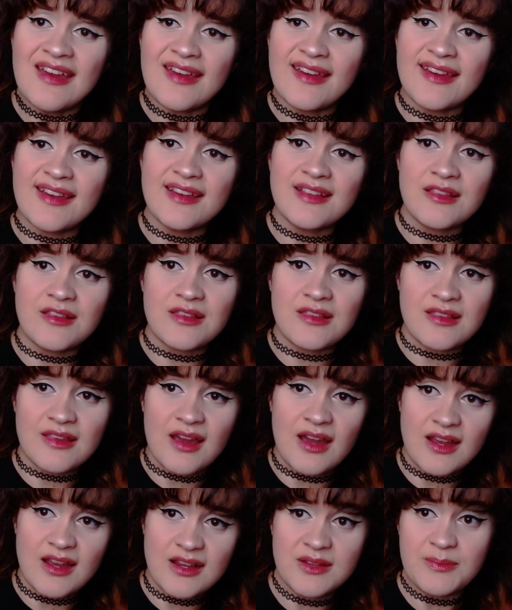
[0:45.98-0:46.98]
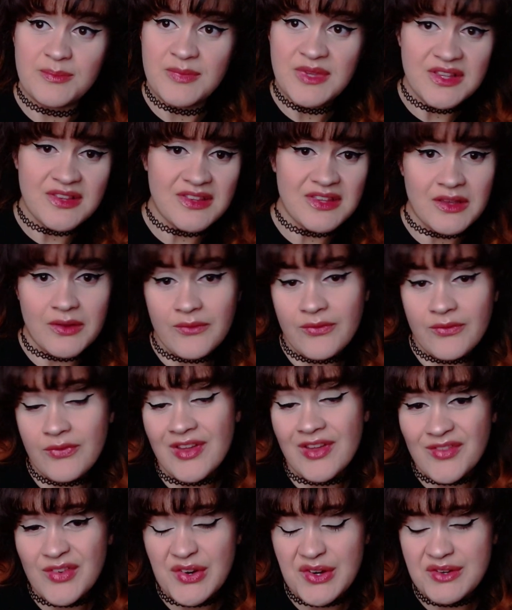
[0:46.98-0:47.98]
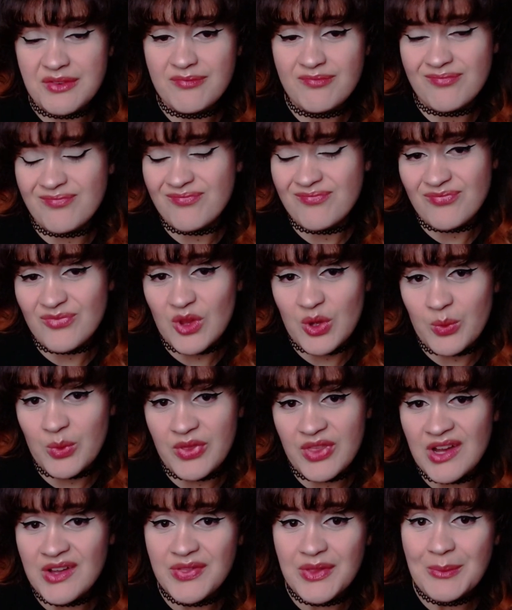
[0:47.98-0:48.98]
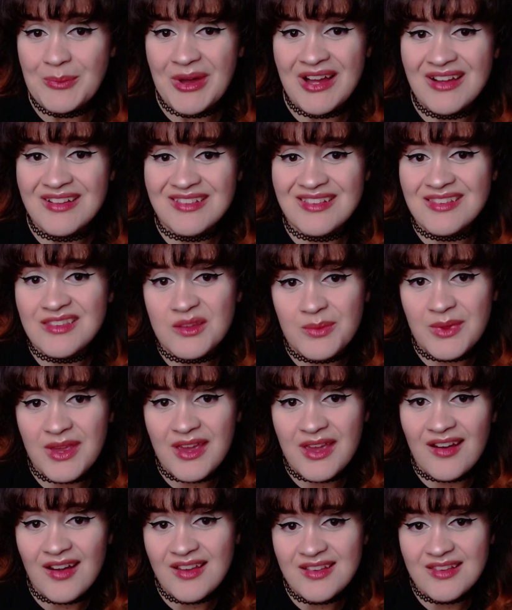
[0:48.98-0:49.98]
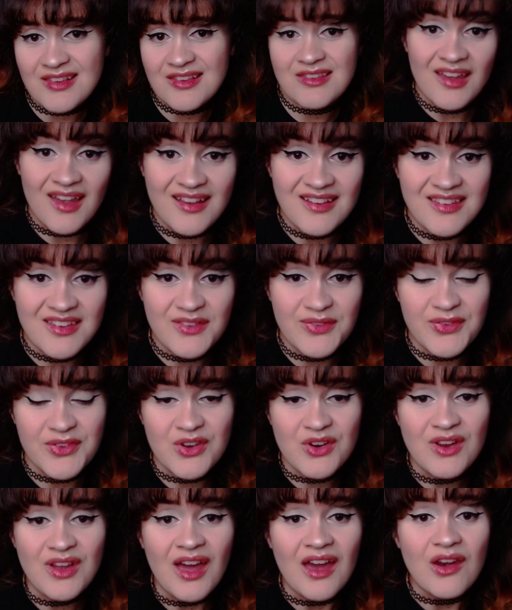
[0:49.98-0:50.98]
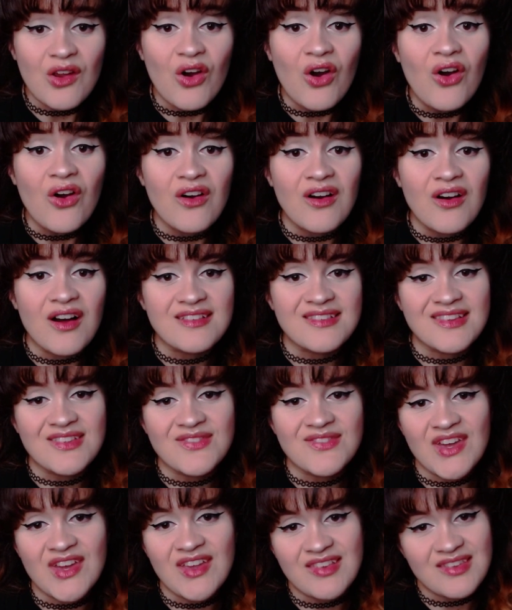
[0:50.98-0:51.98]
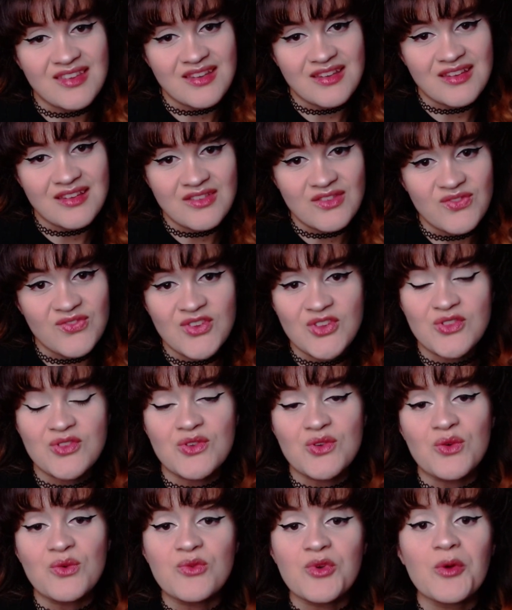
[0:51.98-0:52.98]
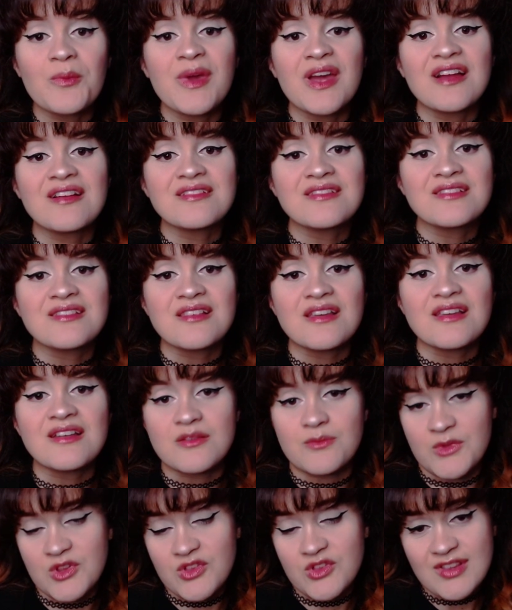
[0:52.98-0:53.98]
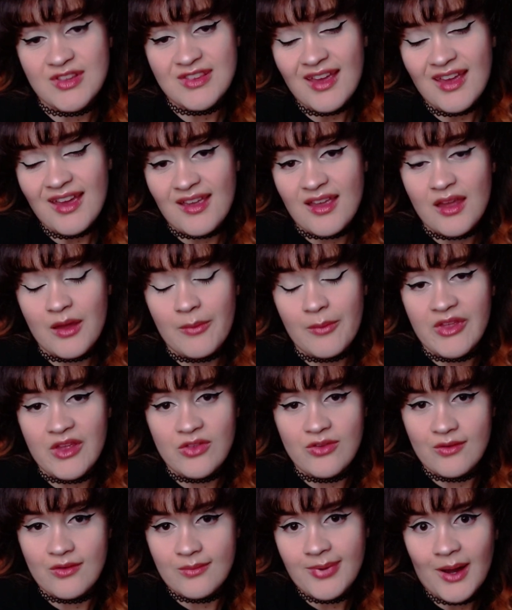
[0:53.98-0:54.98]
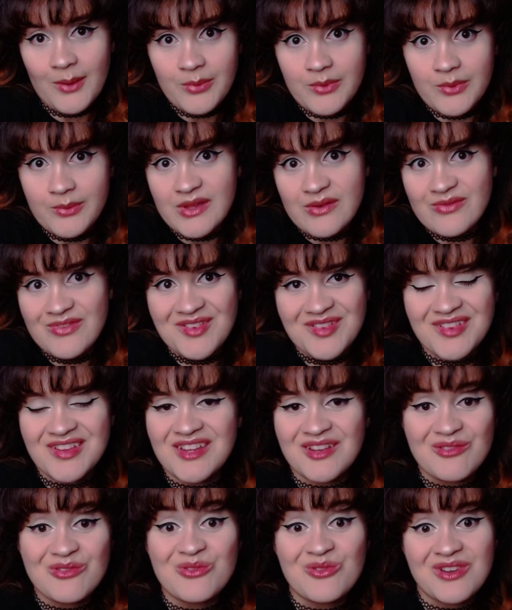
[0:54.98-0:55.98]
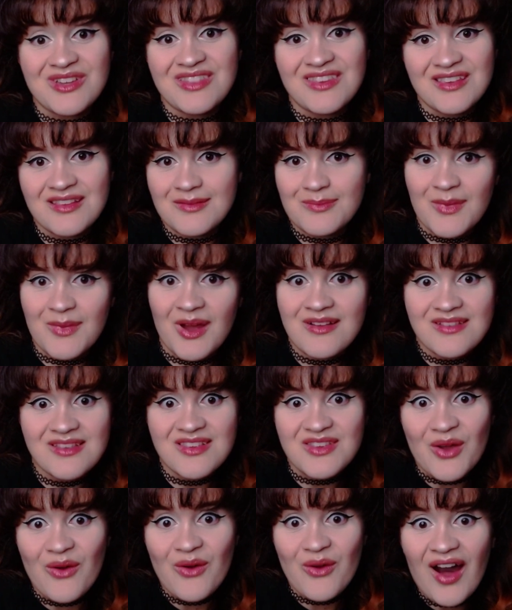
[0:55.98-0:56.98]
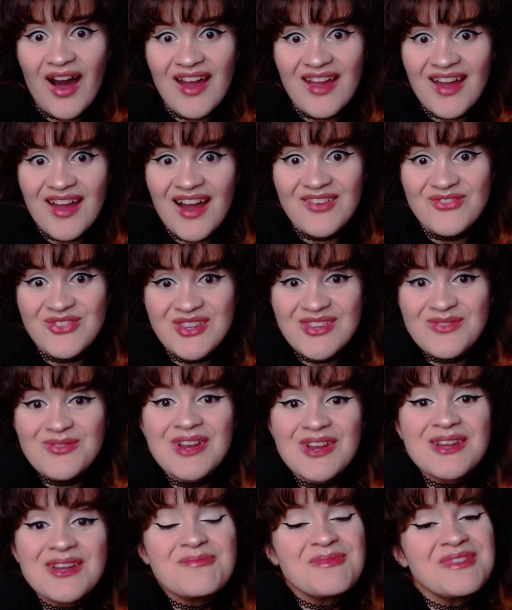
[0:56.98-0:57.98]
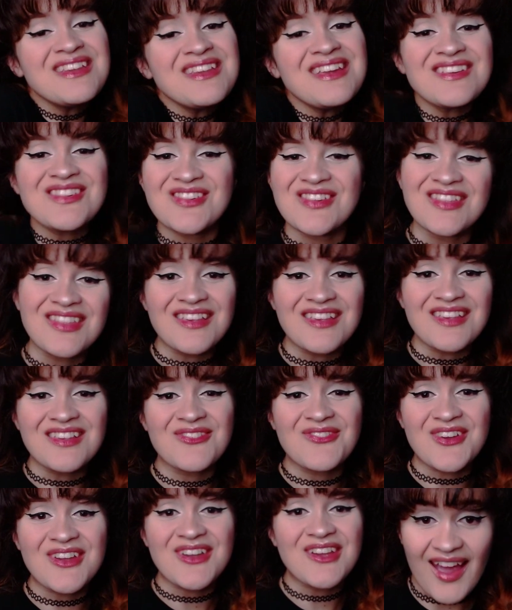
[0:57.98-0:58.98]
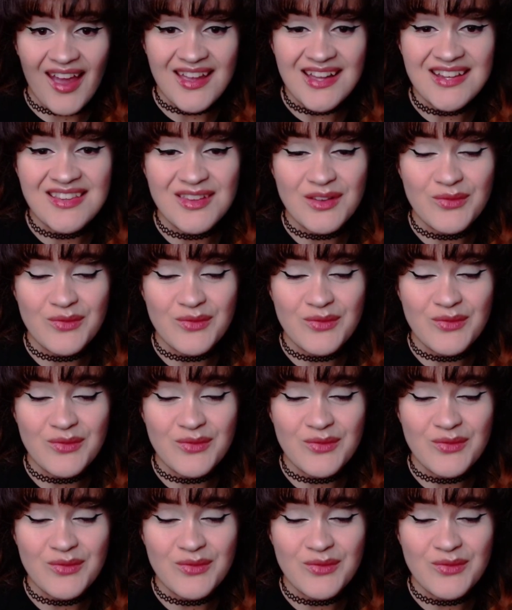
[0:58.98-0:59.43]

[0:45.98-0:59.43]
it's kind of missing flavor without the mods, to be honest. And if you're at all as invested in fictional romance as much as I am, then you'll probably really enjoy these mods. So I have this recommendation list for you. And of